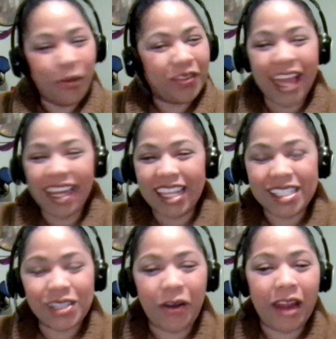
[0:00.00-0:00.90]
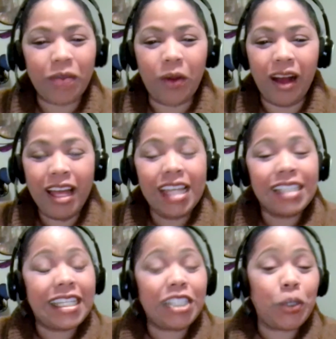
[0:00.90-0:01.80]
Well, that is great. Well,
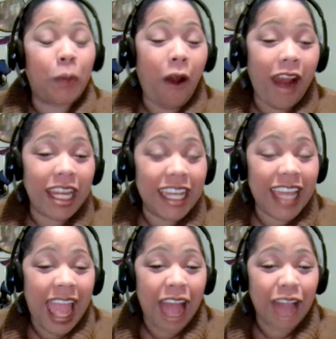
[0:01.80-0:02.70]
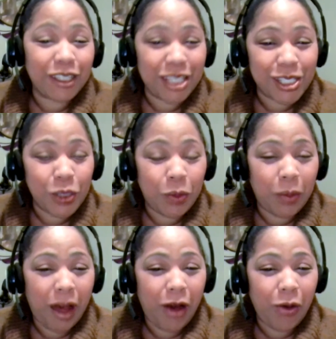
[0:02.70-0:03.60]
did you party after the
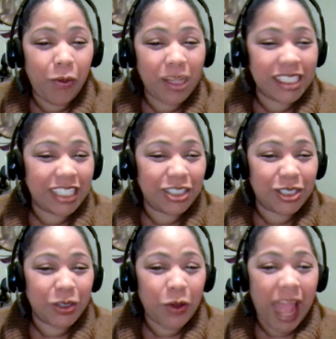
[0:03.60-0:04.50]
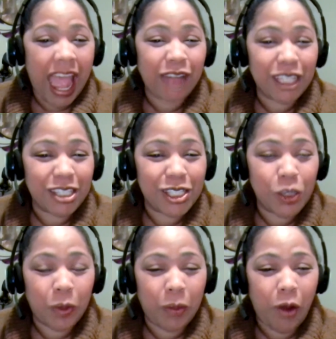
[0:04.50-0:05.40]
Super Bowl? What did you do after the
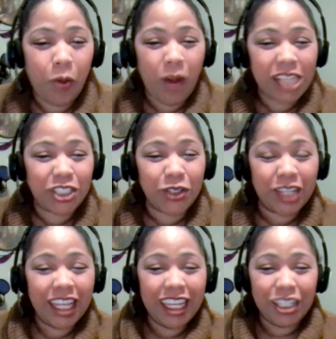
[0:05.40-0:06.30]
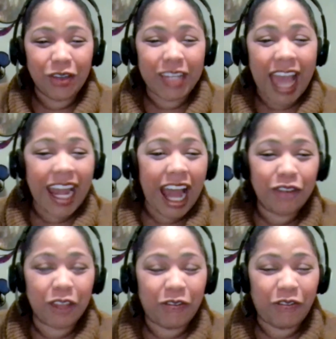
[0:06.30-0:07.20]
Super Bowl? Once you got
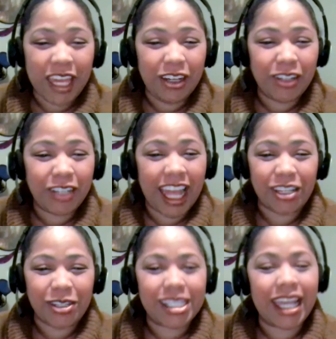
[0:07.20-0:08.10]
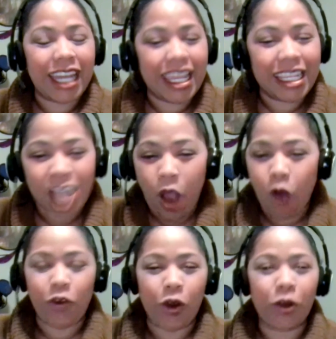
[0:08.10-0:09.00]
off the field and you said it's
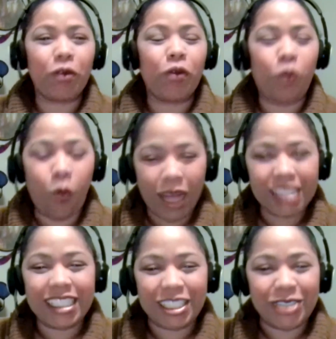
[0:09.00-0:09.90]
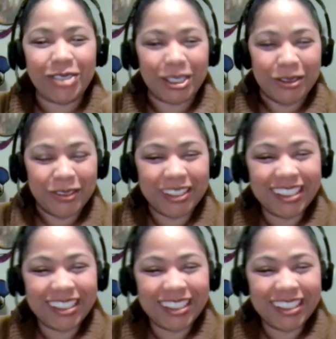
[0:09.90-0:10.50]
over, what did you do?